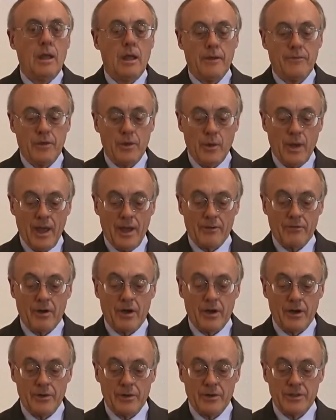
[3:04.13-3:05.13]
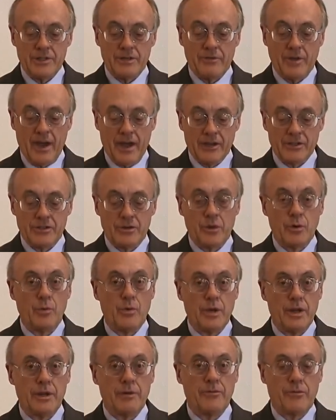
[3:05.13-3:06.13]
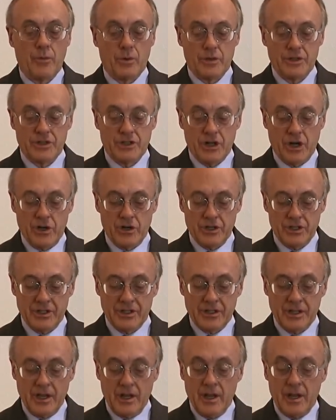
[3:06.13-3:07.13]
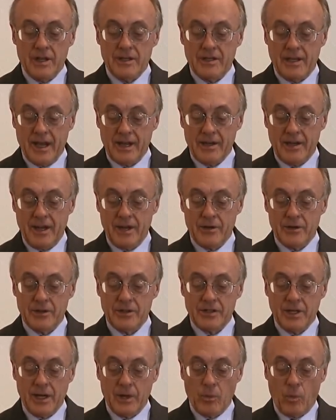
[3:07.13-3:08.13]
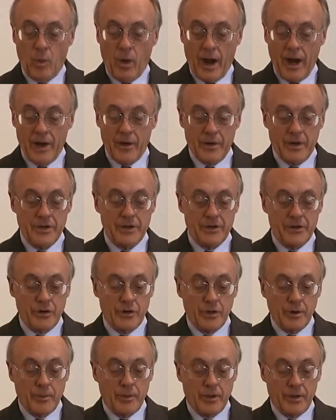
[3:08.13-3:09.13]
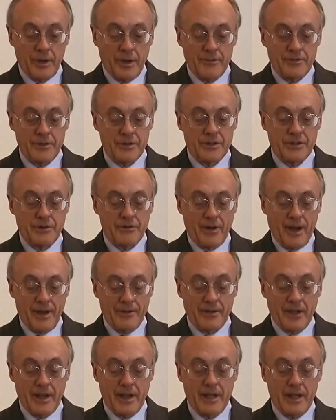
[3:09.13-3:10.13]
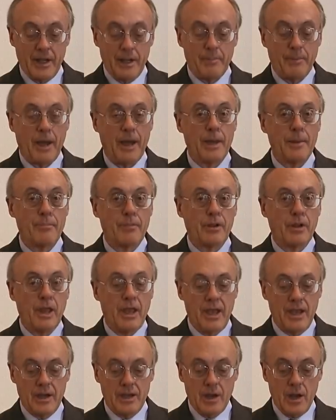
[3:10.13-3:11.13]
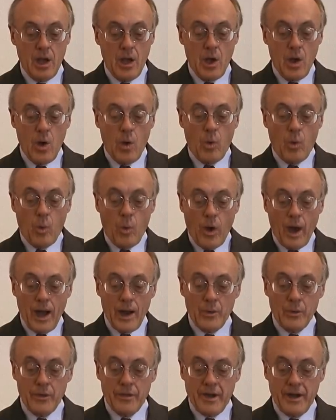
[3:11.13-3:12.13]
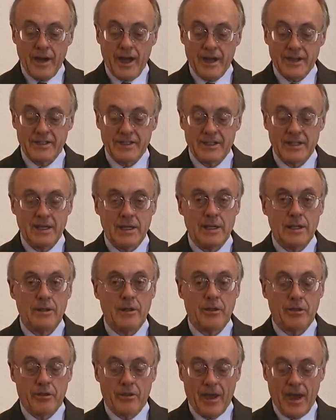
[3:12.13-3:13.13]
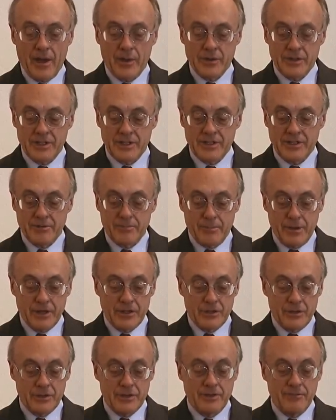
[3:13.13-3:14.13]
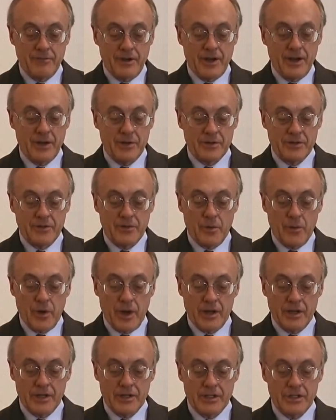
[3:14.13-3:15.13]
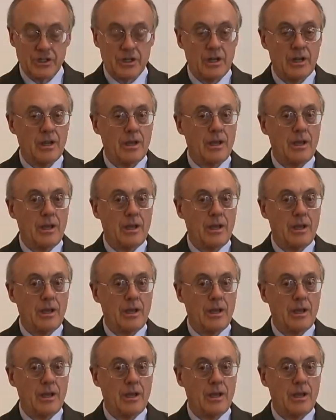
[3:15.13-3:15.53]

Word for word: If you have hundreds of extra reinforced charges, detonators, and wiring durable enough to survive getting hit by a plane, why were they not seen in the thousands of pictures and videos of the wreckage?